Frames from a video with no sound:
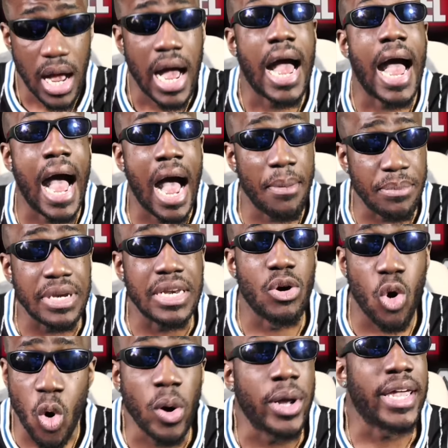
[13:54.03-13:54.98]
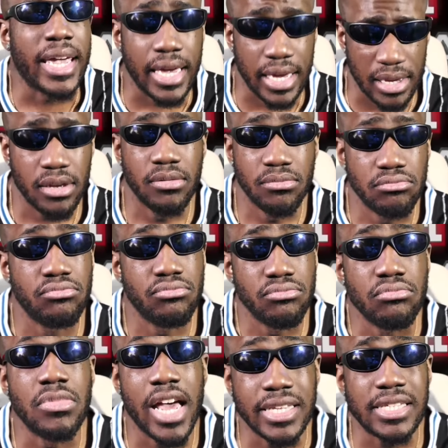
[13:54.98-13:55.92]
I'm okay.
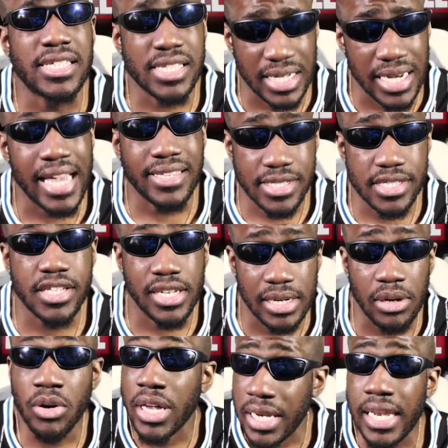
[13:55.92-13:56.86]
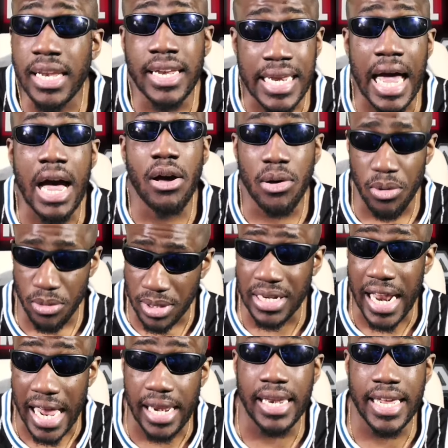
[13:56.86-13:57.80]
Let's let's see. Okay, now
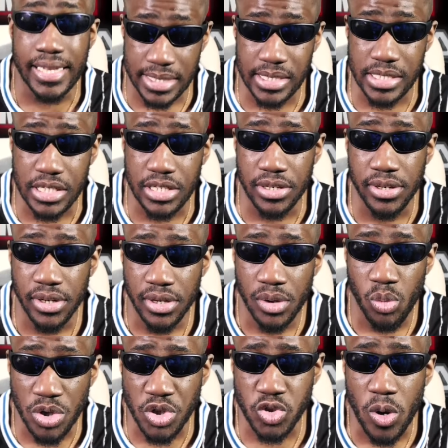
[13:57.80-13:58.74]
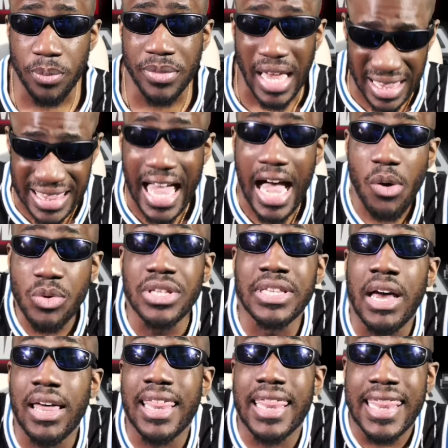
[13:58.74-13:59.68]
let let's see what's up. Now that
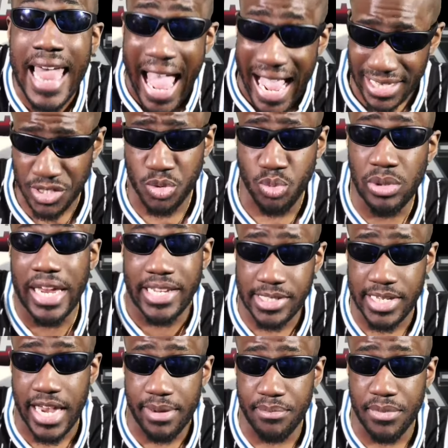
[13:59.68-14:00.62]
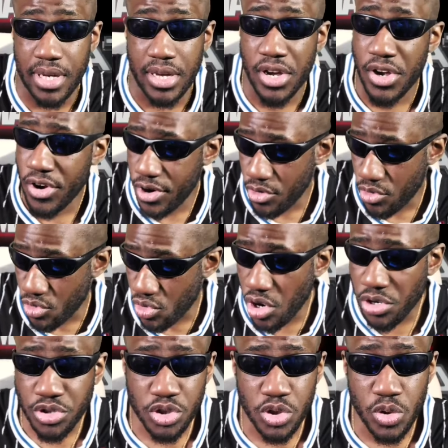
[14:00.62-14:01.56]
now that's will excite me.
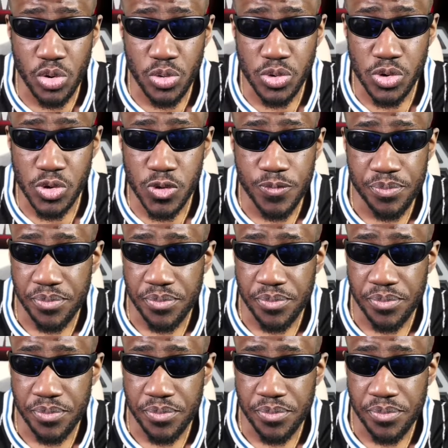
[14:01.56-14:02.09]
Russo's,